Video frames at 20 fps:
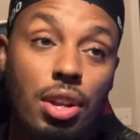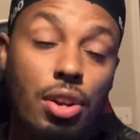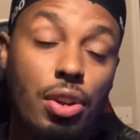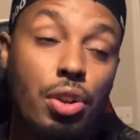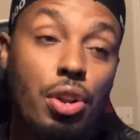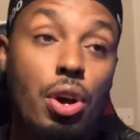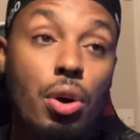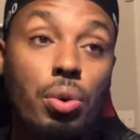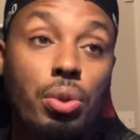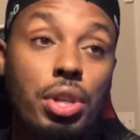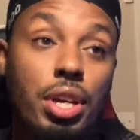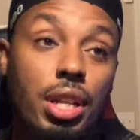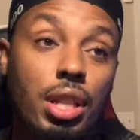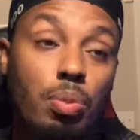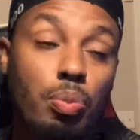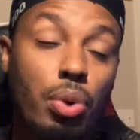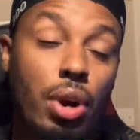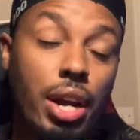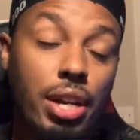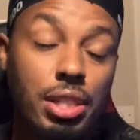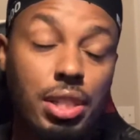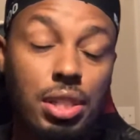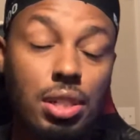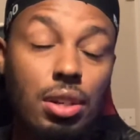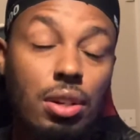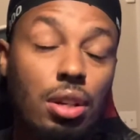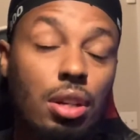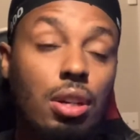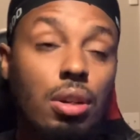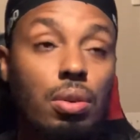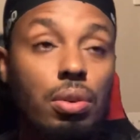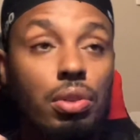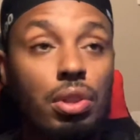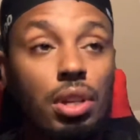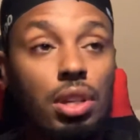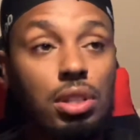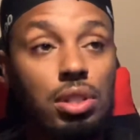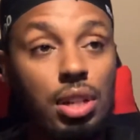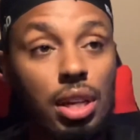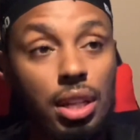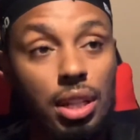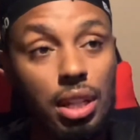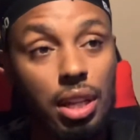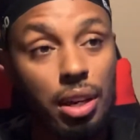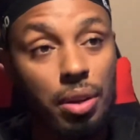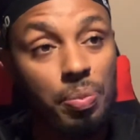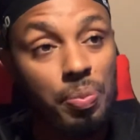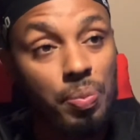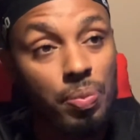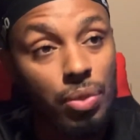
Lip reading: know that the price is going to go and things like that.